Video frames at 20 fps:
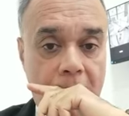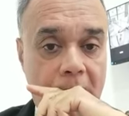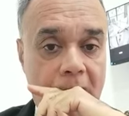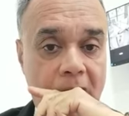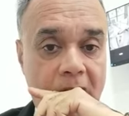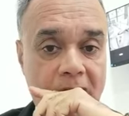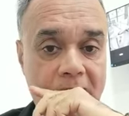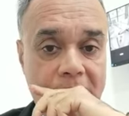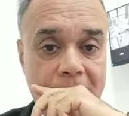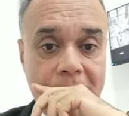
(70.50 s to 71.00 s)

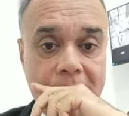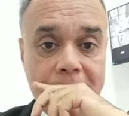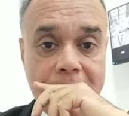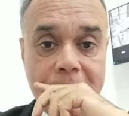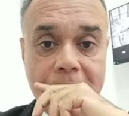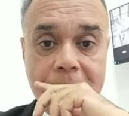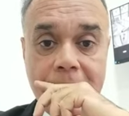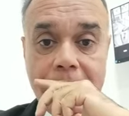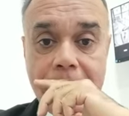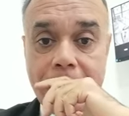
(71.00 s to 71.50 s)
And
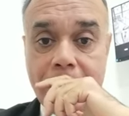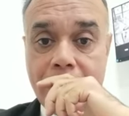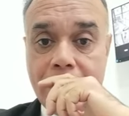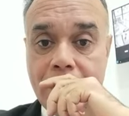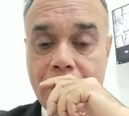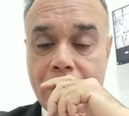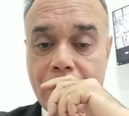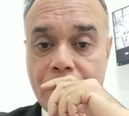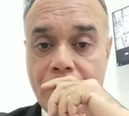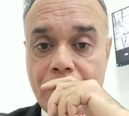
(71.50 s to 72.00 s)
they
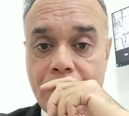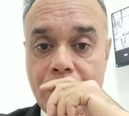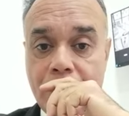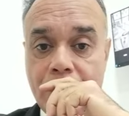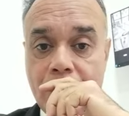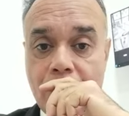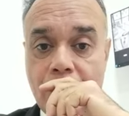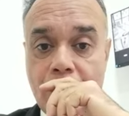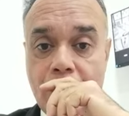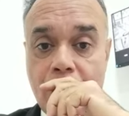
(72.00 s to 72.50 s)

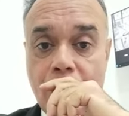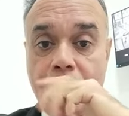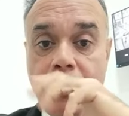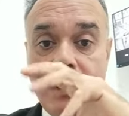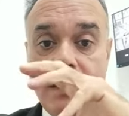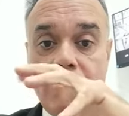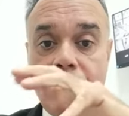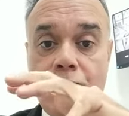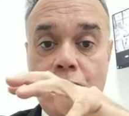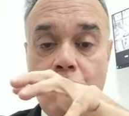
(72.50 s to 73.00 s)
all
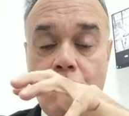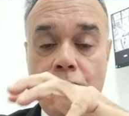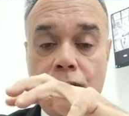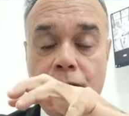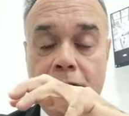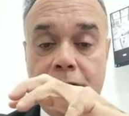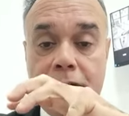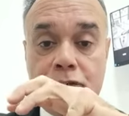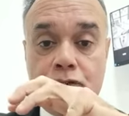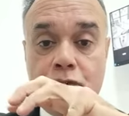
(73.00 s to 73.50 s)
involve
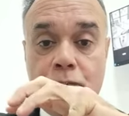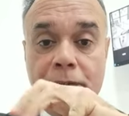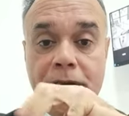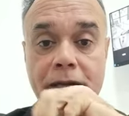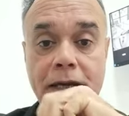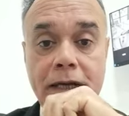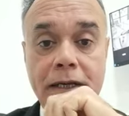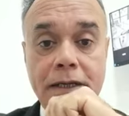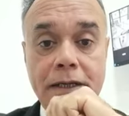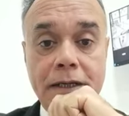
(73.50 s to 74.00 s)

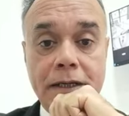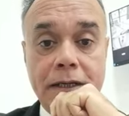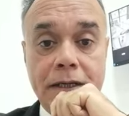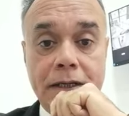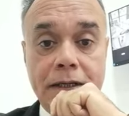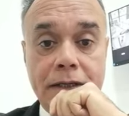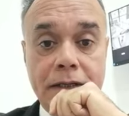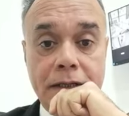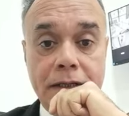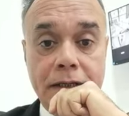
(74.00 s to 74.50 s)

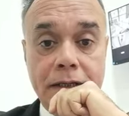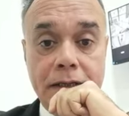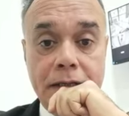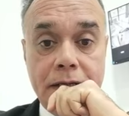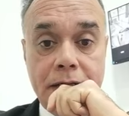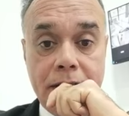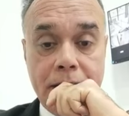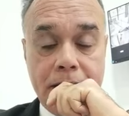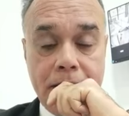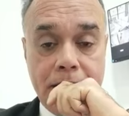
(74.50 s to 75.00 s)
anatomically
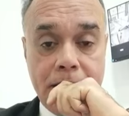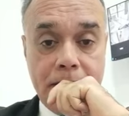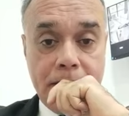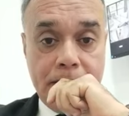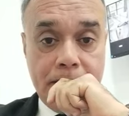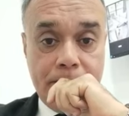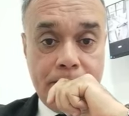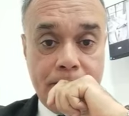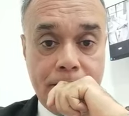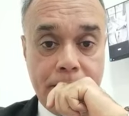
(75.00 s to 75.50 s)

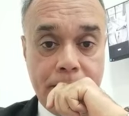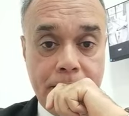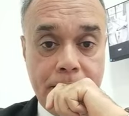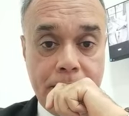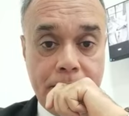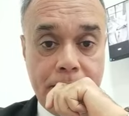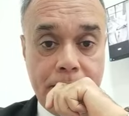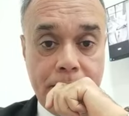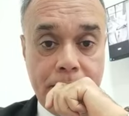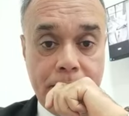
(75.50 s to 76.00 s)

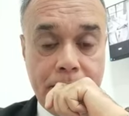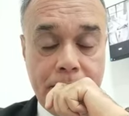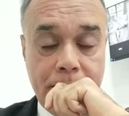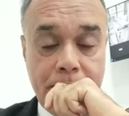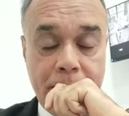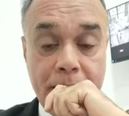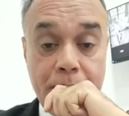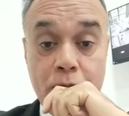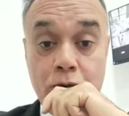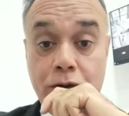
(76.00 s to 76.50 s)
the
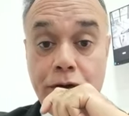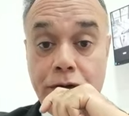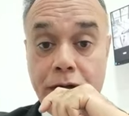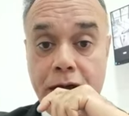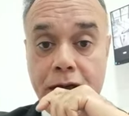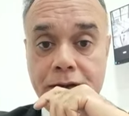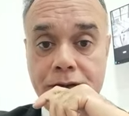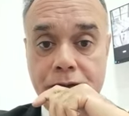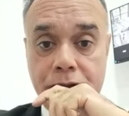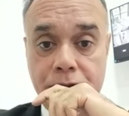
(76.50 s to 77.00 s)
pulmonary
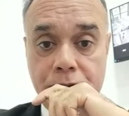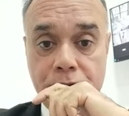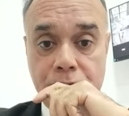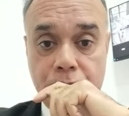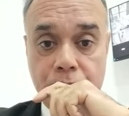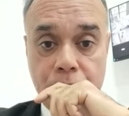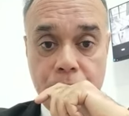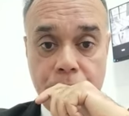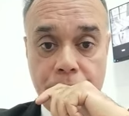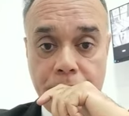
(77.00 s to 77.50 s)
acinus
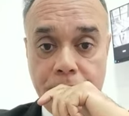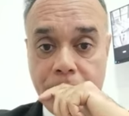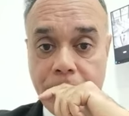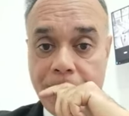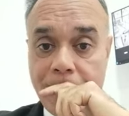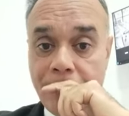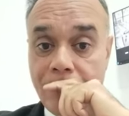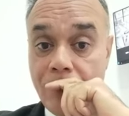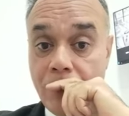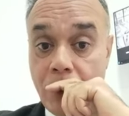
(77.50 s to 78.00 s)
or the
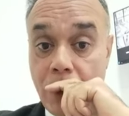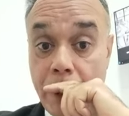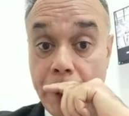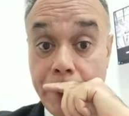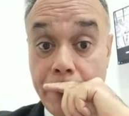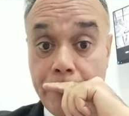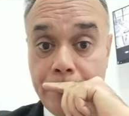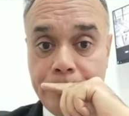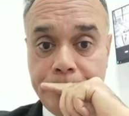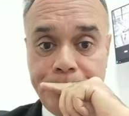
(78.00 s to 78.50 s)

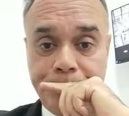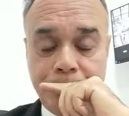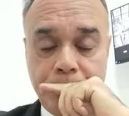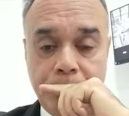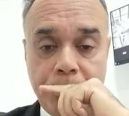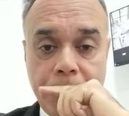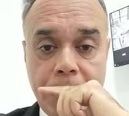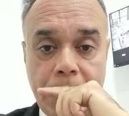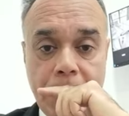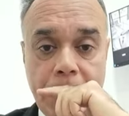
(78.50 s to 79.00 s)
alveoli.
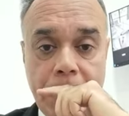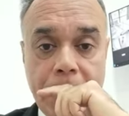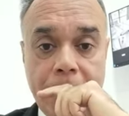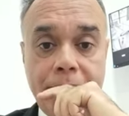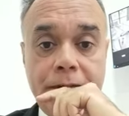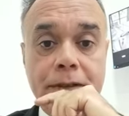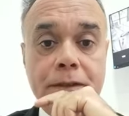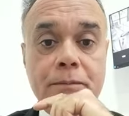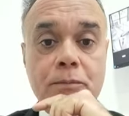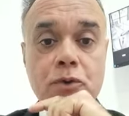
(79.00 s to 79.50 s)

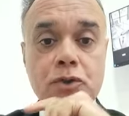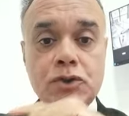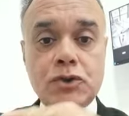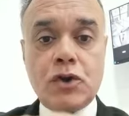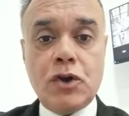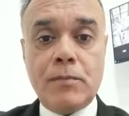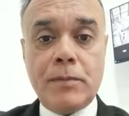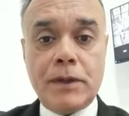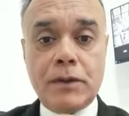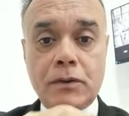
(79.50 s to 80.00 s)
And the most
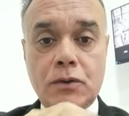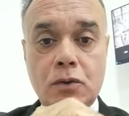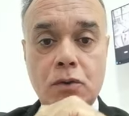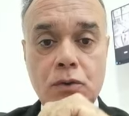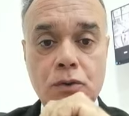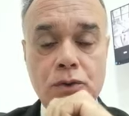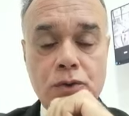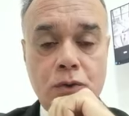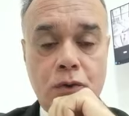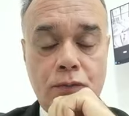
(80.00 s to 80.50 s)
common
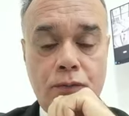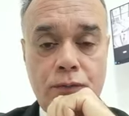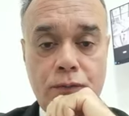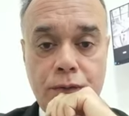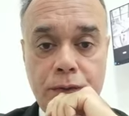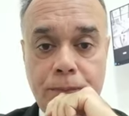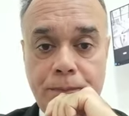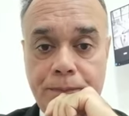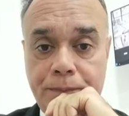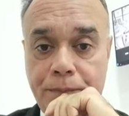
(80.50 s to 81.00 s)
cause of
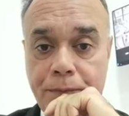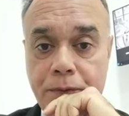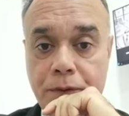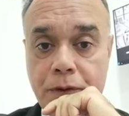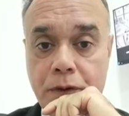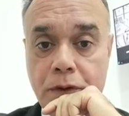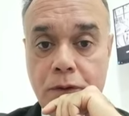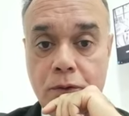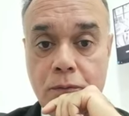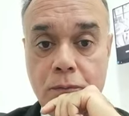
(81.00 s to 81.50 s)

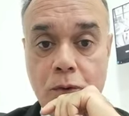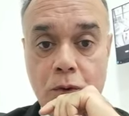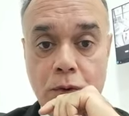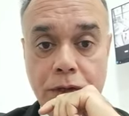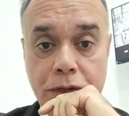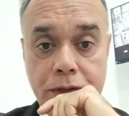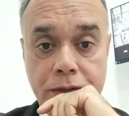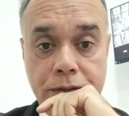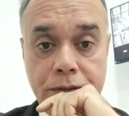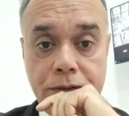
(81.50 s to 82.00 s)

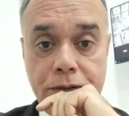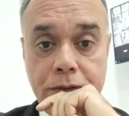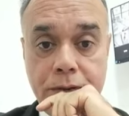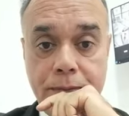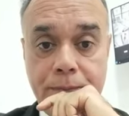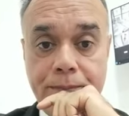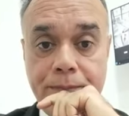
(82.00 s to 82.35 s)
pneumonias,